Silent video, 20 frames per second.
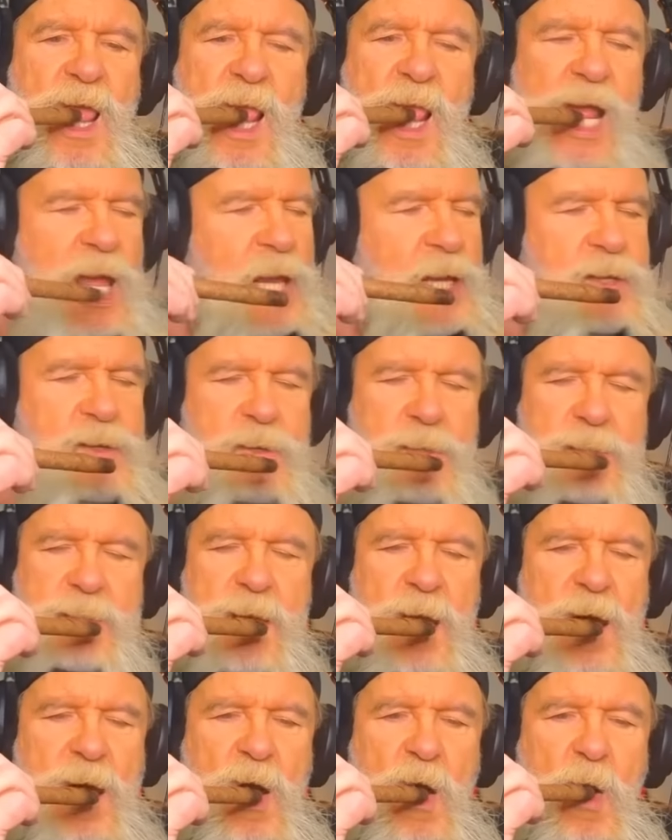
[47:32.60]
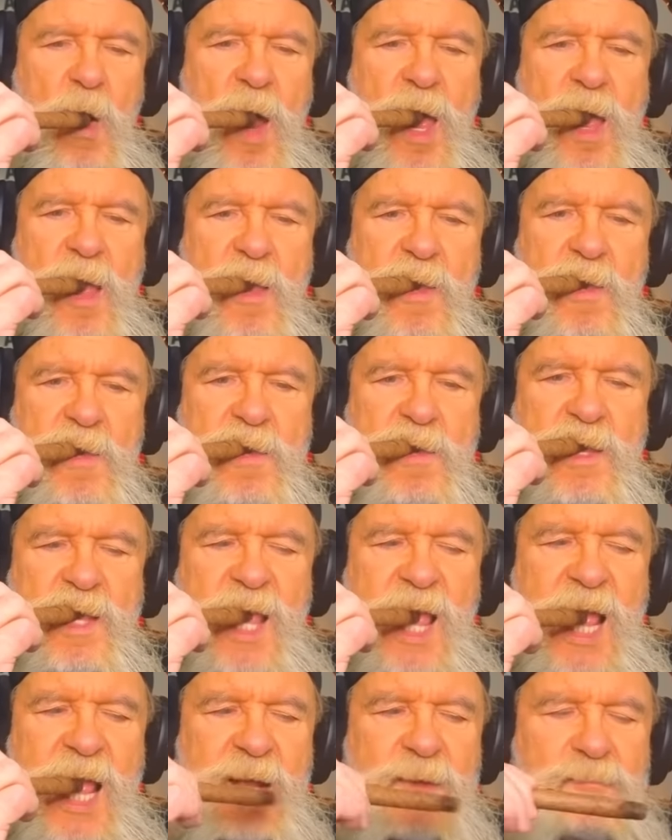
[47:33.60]
He couldn't talk.
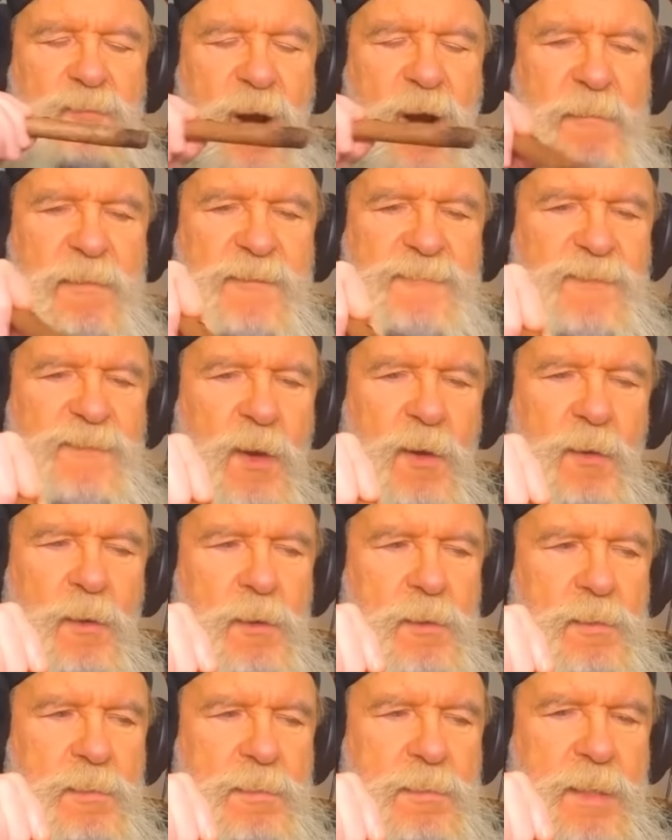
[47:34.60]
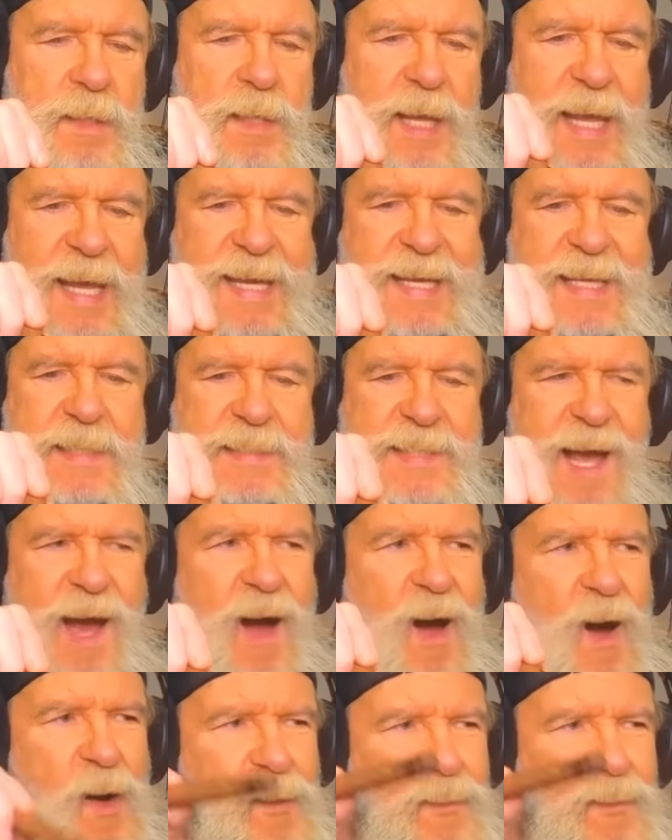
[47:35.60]
Robert Fuller, he could talk,